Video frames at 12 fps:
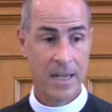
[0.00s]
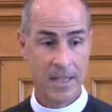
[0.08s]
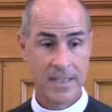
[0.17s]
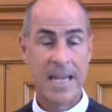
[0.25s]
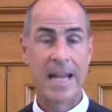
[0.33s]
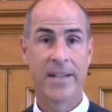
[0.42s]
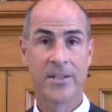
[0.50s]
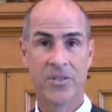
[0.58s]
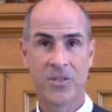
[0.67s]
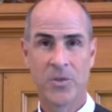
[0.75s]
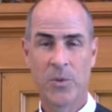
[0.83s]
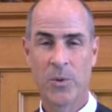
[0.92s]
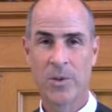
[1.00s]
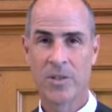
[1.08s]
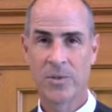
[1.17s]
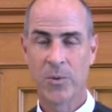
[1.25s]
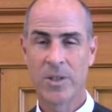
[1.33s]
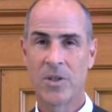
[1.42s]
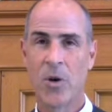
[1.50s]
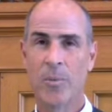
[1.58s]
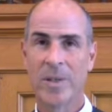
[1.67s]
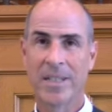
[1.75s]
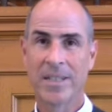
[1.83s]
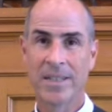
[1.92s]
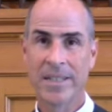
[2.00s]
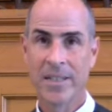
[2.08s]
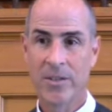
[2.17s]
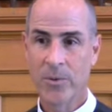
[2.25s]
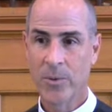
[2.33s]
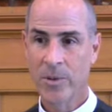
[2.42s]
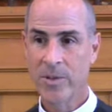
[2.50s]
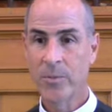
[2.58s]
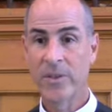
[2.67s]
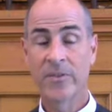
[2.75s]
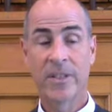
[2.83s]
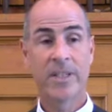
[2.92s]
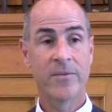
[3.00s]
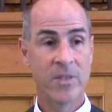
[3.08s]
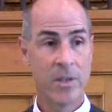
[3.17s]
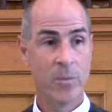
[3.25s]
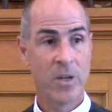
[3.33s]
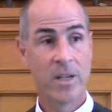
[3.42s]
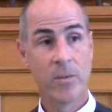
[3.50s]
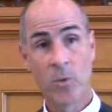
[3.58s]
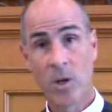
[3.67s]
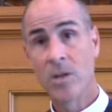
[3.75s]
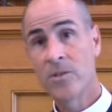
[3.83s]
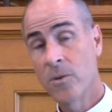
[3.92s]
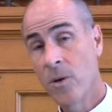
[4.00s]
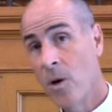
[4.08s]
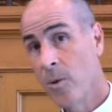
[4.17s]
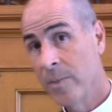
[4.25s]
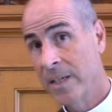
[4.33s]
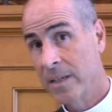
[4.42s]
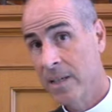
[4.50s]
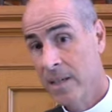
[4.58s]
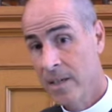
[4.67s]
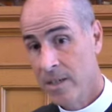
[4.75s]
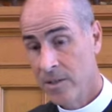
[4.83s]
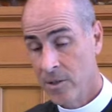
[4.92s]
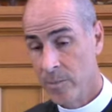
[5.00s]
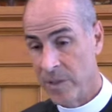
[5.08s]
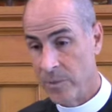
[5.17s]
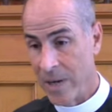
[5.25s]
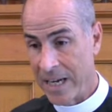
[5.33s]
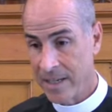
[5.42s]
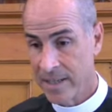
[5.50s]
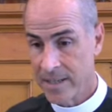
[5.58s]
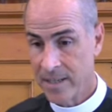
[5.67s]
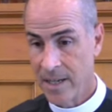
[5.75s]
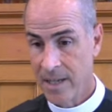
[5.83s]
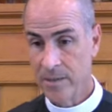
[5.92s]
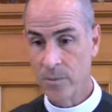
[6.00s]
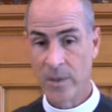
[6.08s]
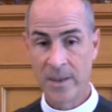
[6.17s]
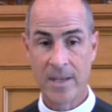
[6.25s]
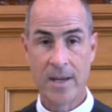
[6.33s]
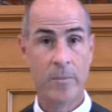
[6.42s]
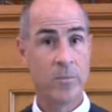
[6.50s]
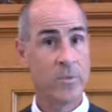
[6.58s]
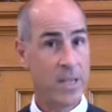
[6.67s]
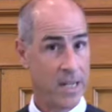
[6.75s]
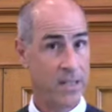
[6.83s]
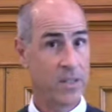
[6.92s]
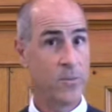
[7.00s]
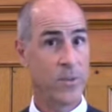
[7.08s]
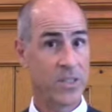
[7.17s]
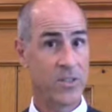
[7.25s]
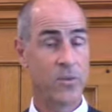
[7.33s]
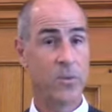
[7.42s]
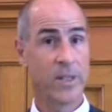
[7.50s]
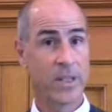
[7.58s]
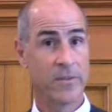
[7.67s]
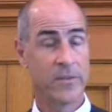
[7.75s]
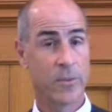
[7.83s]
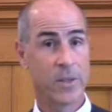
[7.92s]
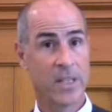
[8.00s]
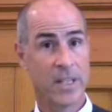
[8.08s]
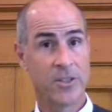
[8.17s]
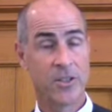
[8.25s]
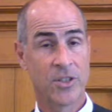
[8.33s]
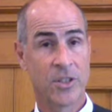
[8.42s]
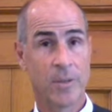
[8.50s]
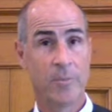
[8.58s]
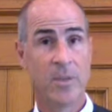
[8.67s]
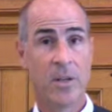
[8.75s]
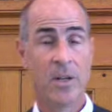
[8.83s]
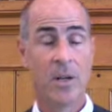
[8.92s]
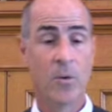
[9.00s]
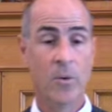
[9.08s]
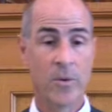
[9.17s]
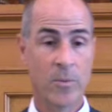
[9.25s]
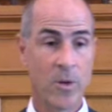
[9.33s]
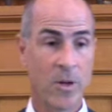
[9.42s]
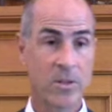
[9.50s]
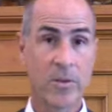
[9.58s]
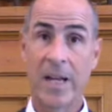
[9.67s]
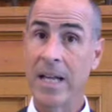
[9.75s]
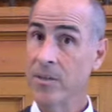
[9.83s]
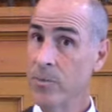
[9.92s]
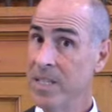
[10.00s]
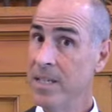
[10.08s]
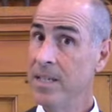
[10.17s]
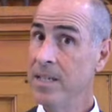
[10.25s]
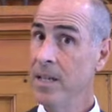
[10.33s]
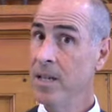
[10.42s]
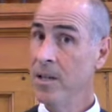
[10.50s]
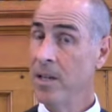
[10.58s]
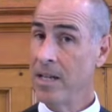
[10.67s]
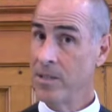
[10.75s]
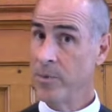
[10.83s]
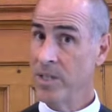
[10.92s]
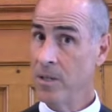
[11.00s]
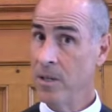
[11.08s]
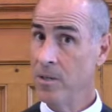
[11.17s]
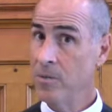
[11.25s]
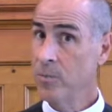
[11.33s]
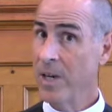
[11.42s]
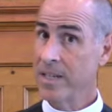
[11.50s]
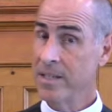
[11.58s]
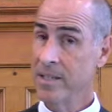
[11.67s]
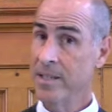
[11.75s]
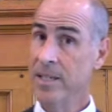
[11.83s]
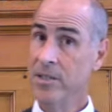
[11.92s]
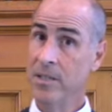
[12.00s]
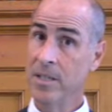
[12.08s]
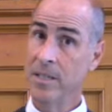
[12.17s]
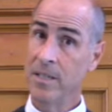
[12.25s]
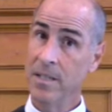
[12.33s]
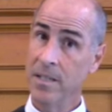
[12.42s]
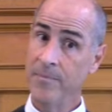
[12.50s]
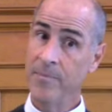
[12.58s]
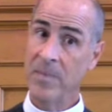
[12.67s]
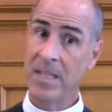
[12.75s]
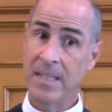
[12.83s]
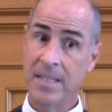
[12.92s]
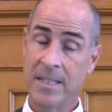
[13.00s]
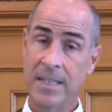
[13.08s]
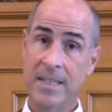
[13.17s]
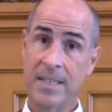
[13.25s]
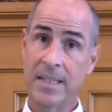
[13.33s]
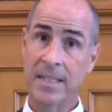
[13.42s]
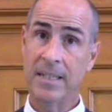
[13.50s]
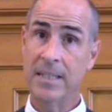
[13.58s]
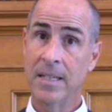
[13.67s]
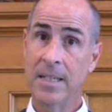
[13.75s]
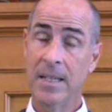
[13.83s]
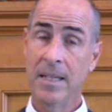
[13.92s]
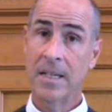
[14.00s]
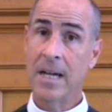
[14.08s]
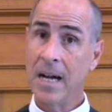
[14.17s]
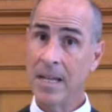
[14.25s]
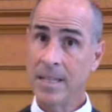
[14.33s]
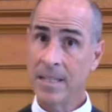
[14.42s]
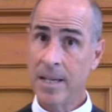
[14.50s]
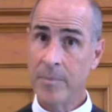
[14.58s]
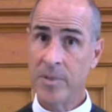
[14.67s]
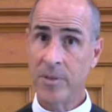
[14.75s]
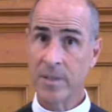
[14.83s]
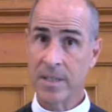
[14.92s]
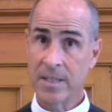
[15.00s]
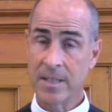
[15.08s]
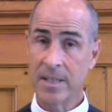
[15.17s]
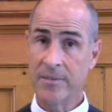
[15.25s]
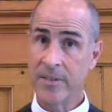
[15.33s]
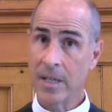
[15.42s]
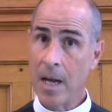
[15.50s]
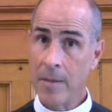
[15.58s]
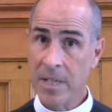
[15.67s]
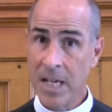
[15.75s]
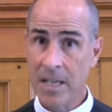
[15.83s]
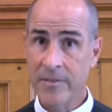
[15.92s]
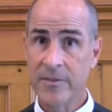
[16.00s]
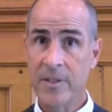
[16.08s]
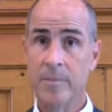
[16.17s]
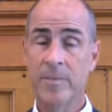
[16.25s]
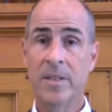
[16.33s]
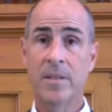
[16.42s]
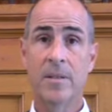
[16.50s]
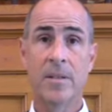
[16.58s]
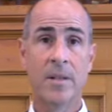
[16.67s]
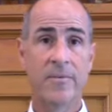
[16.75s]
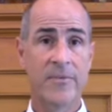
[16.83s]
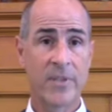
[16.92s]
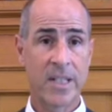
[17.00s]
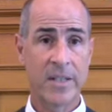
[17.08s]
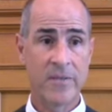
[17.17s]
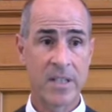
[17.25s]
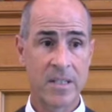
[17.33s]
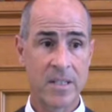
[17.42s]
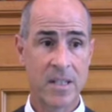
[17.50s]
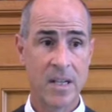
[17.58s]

tends towards or is hoping to lead towards. We forgive someone and we're also hoping to be reconciled with them. That is a restoring of the relationship or the wrongdoing. As we saw, reconciliation is a distinct concept or a distinct phenomenon from forgiveness,